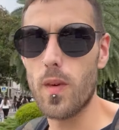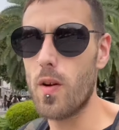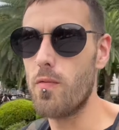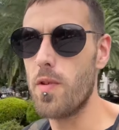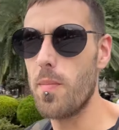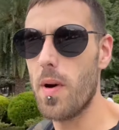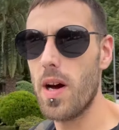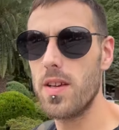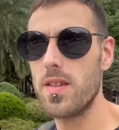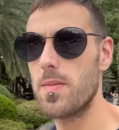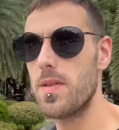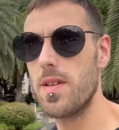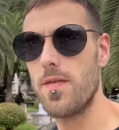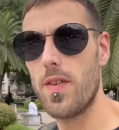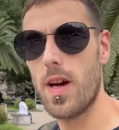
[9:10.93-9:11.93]
Reminds
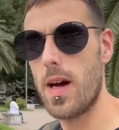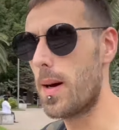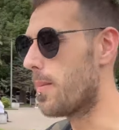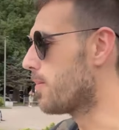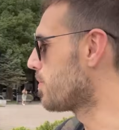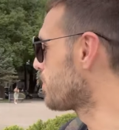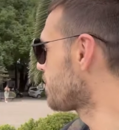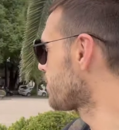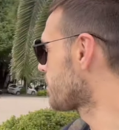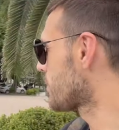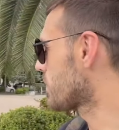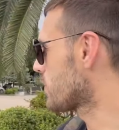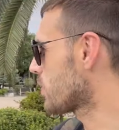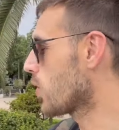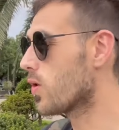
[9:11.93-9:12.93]
me of,
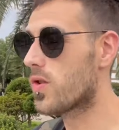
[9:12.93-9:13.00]
well,